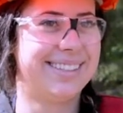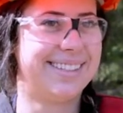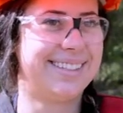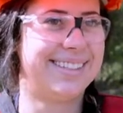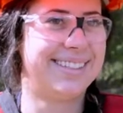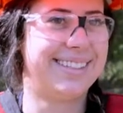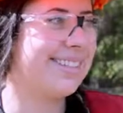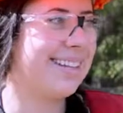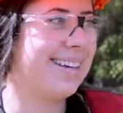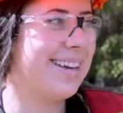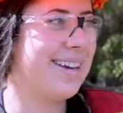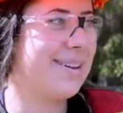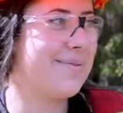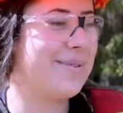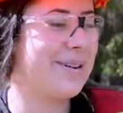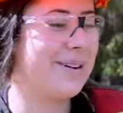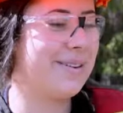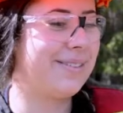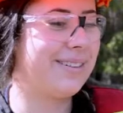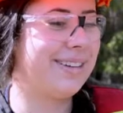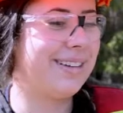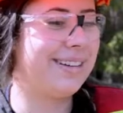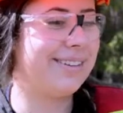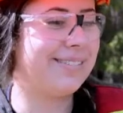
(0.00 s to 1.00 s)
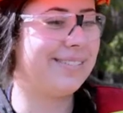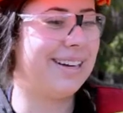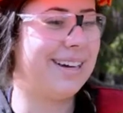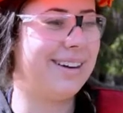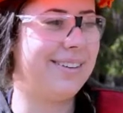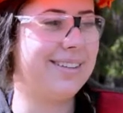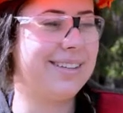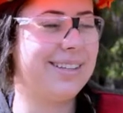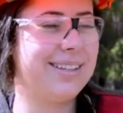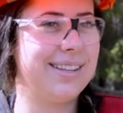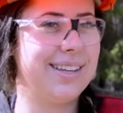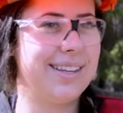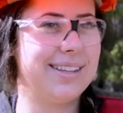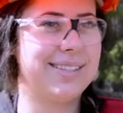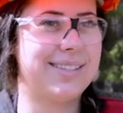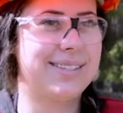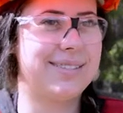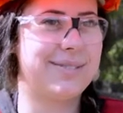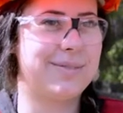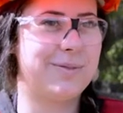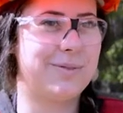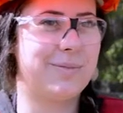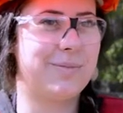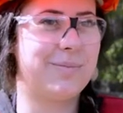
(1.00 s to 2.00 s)
I am out year round, and
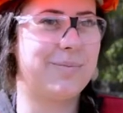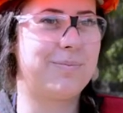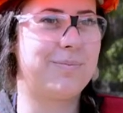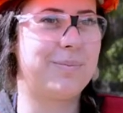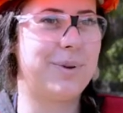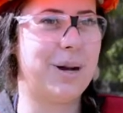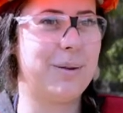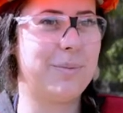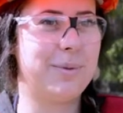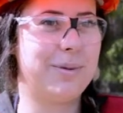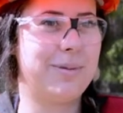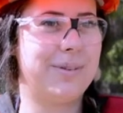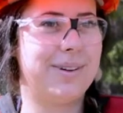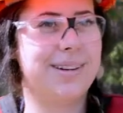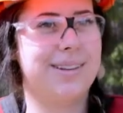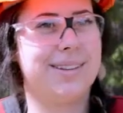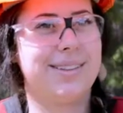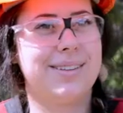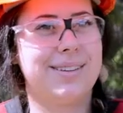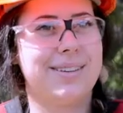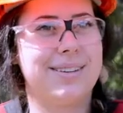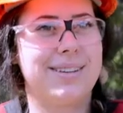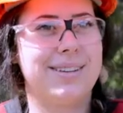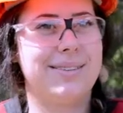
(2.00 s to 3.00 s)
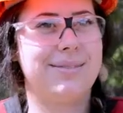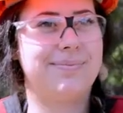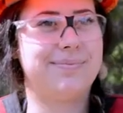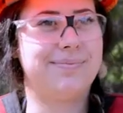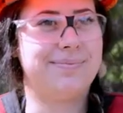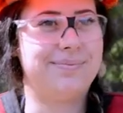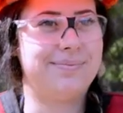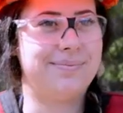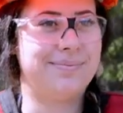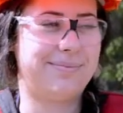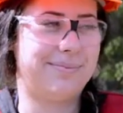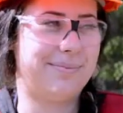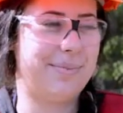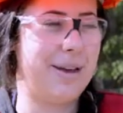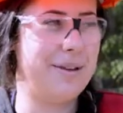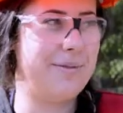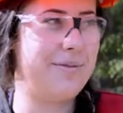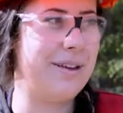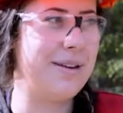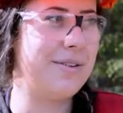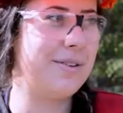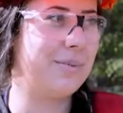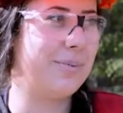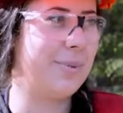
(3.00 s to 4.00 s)
that's probably one of my
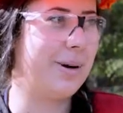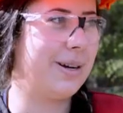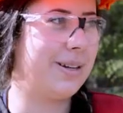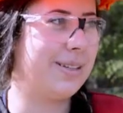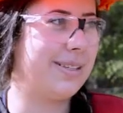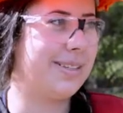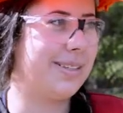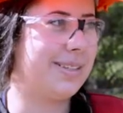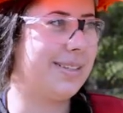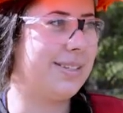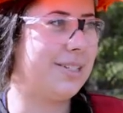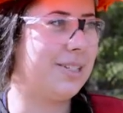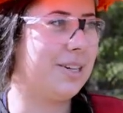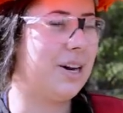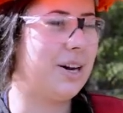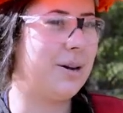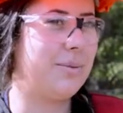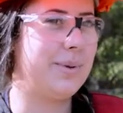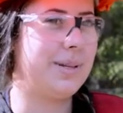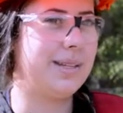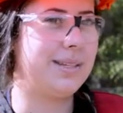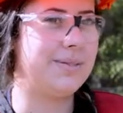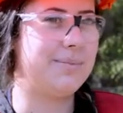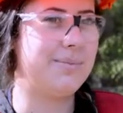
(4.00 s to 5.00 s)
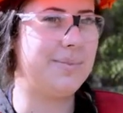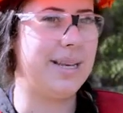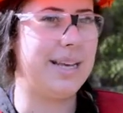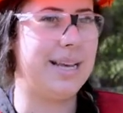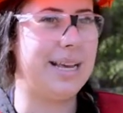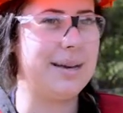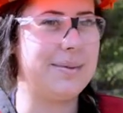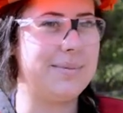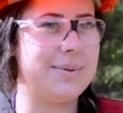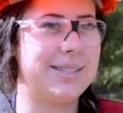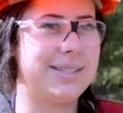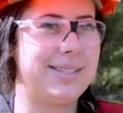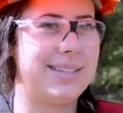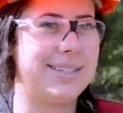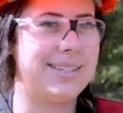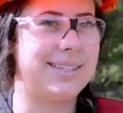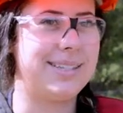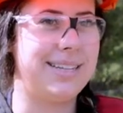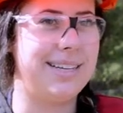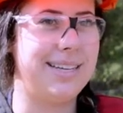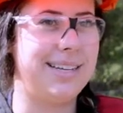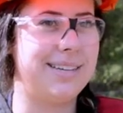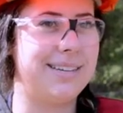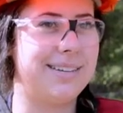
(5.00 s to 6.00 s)
favorite parts of the job is being able to
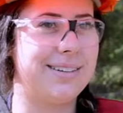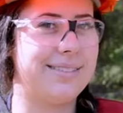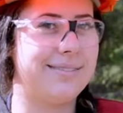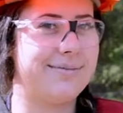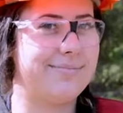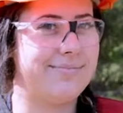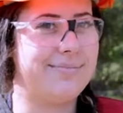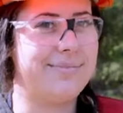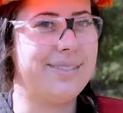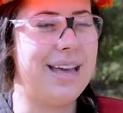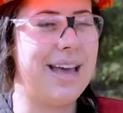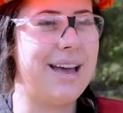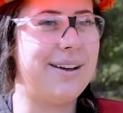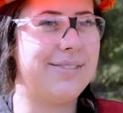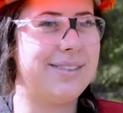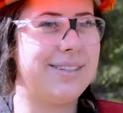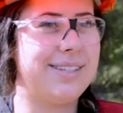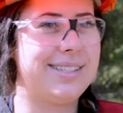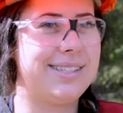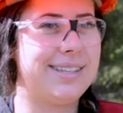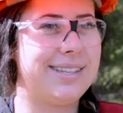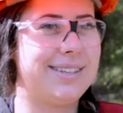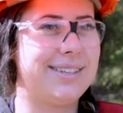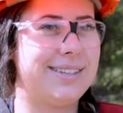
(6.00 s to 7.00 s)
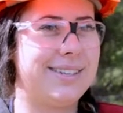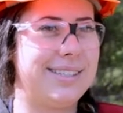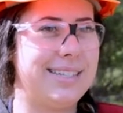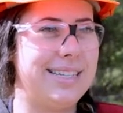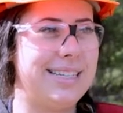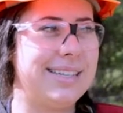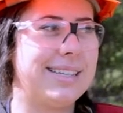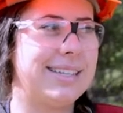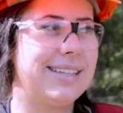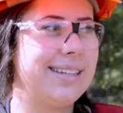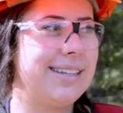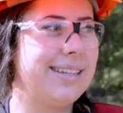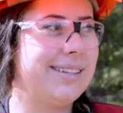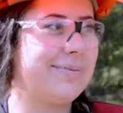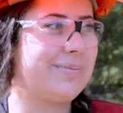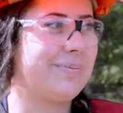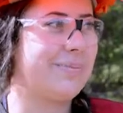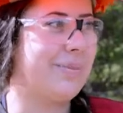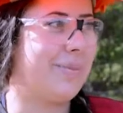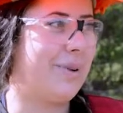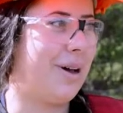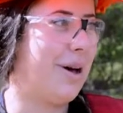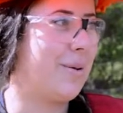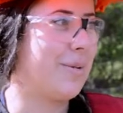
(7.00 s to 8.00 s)
see every single season,
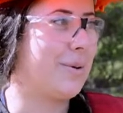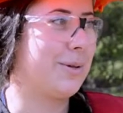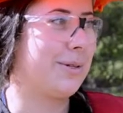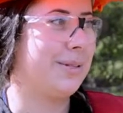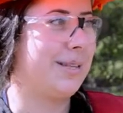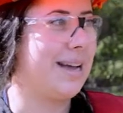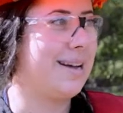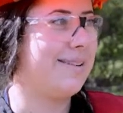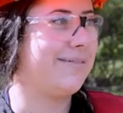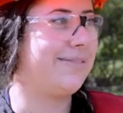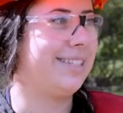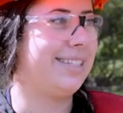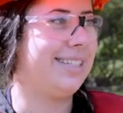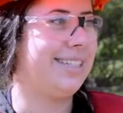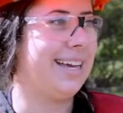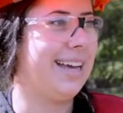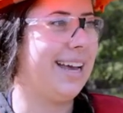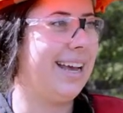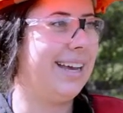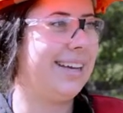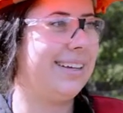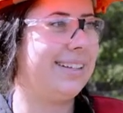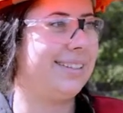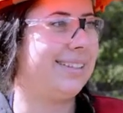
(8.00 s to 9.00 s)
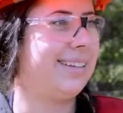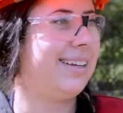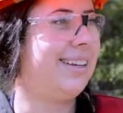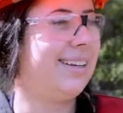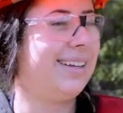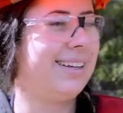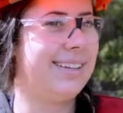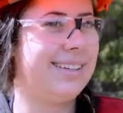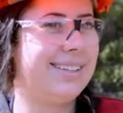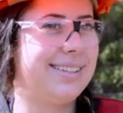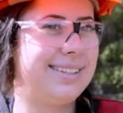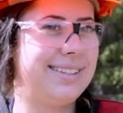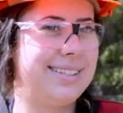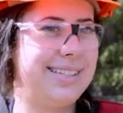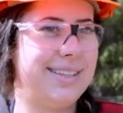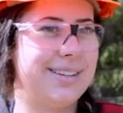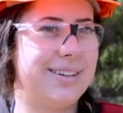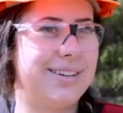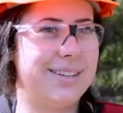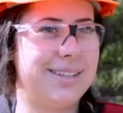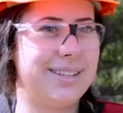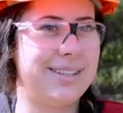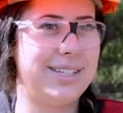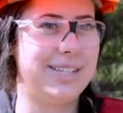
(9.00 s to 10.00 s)
almost every day, and see
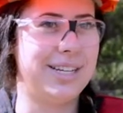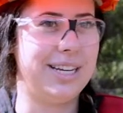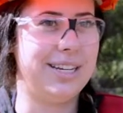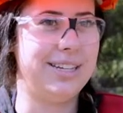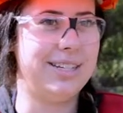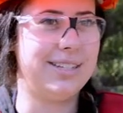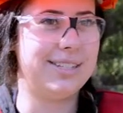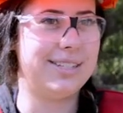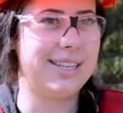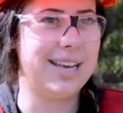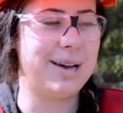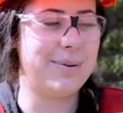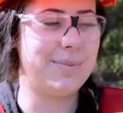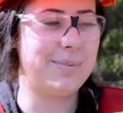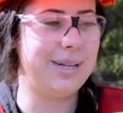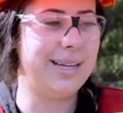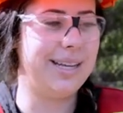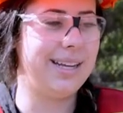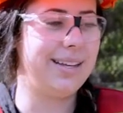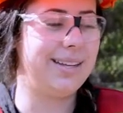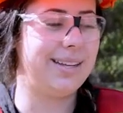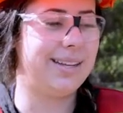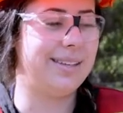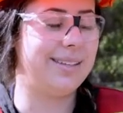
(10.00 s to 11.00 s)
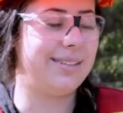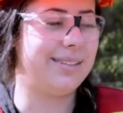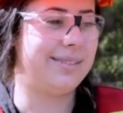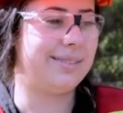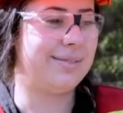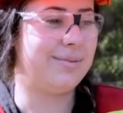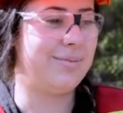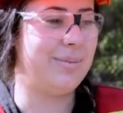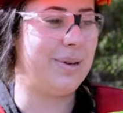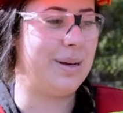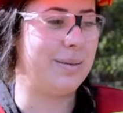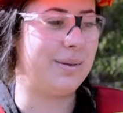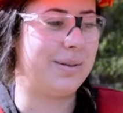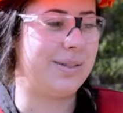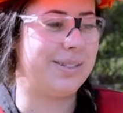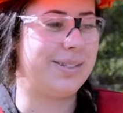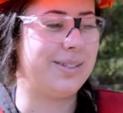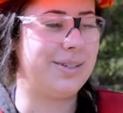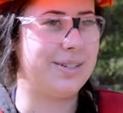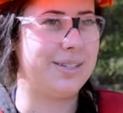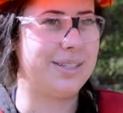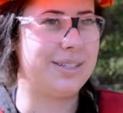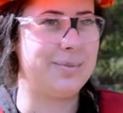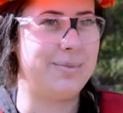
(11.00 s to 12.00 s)
all the changes happening and be able
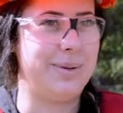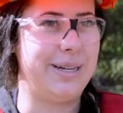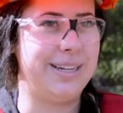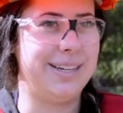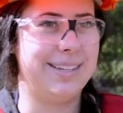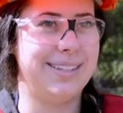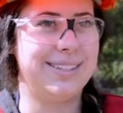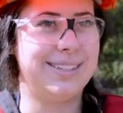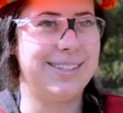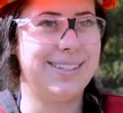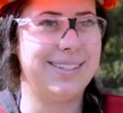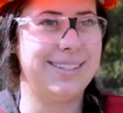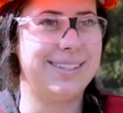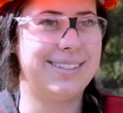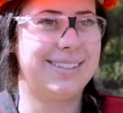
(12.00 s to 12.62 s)
to experience it.